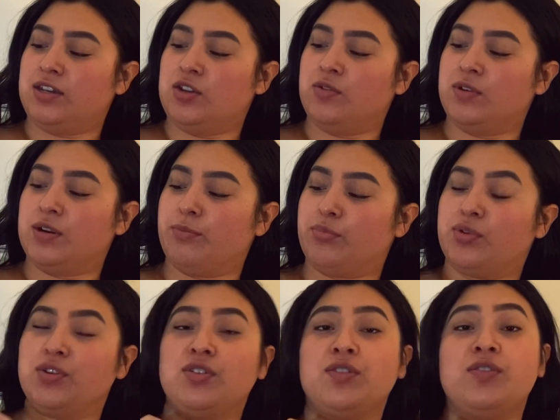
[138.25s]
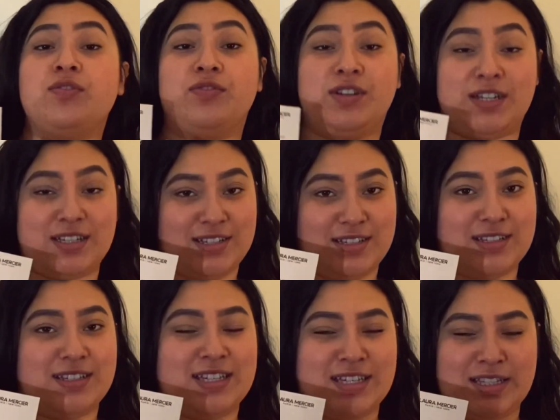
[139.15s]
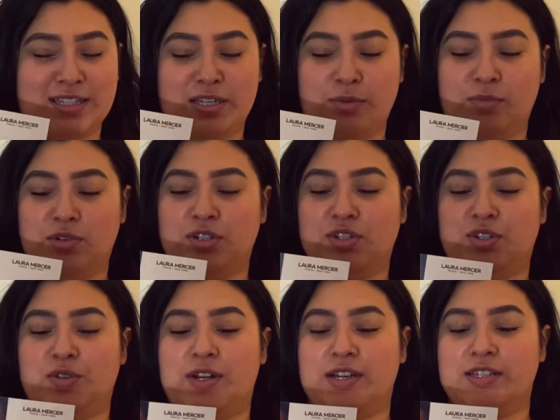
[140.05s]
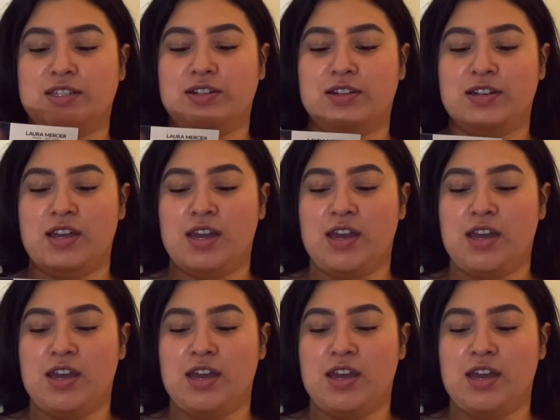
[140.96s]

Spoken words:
new and improved tinted moisturizer.